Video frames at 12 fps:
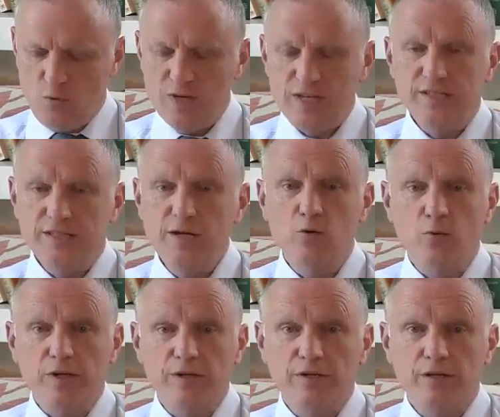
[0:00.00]
we can deal
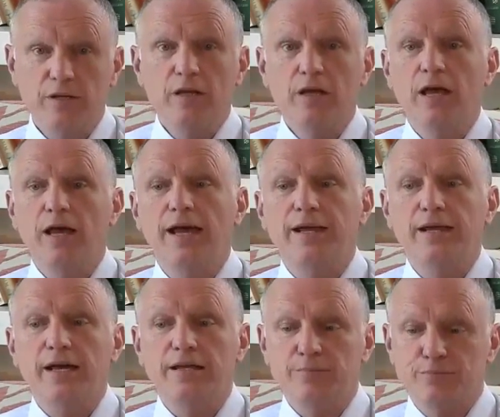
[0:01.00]
with
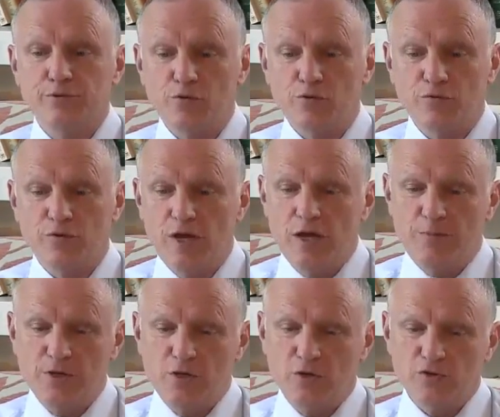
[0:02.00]
and improve,
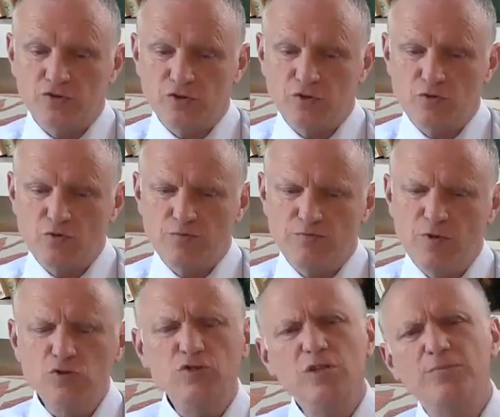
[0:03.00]
because
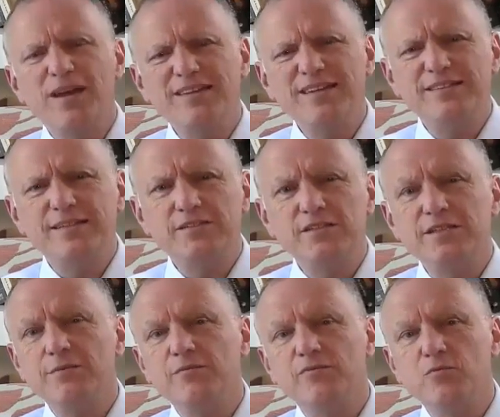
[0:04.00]
most of the pain these days is
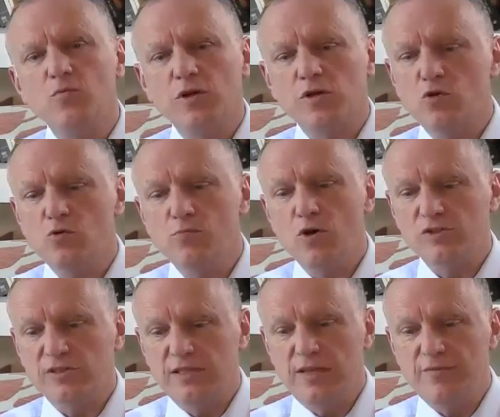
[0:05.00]
coming from what I call
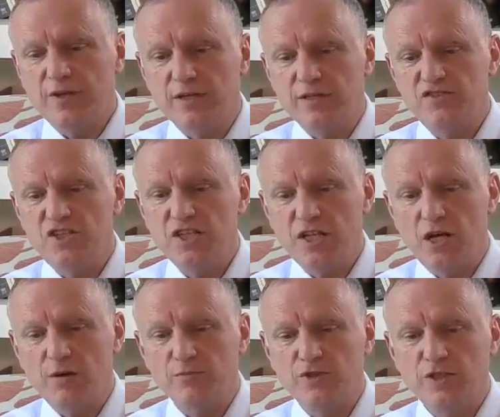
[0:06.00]
modern living, sitting in
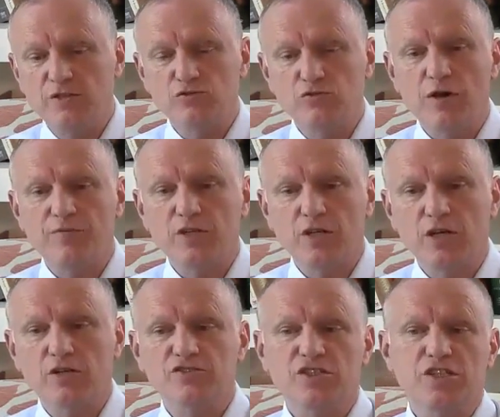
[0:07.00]
armchairs, driving
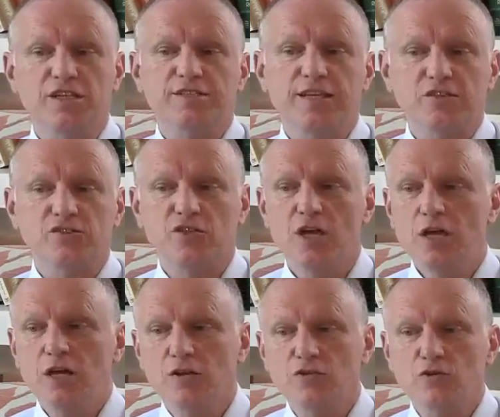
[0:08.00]
cars, sitting at desks,
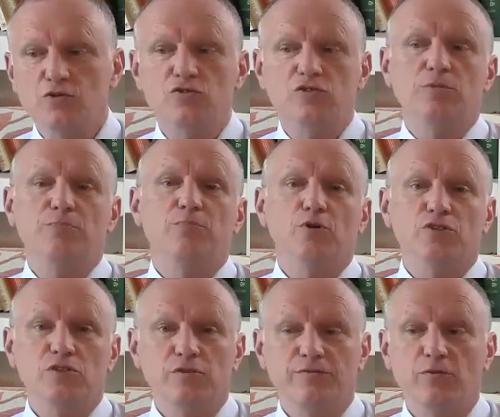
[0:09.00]
and not using your body
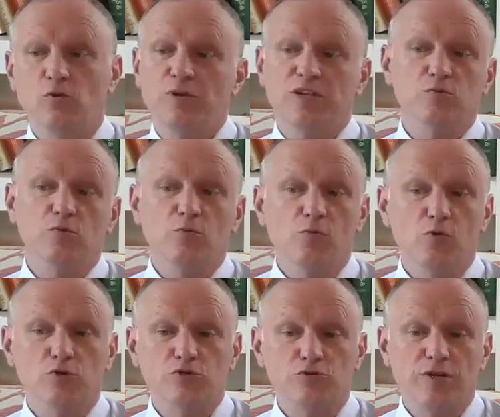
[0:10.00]
to the full. Plus we're all
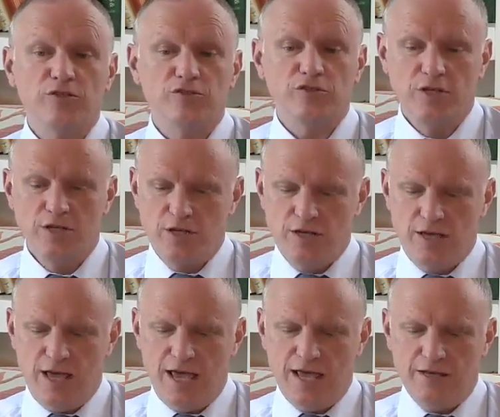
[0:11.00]
more stressed
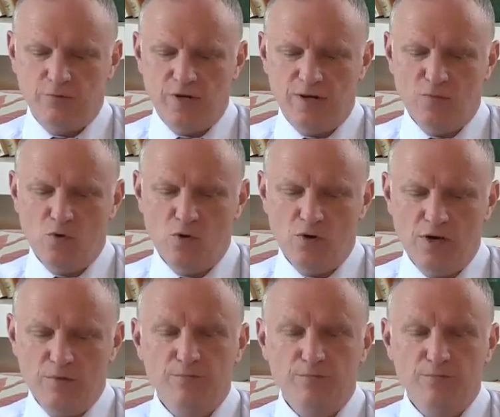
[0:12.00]
and we're more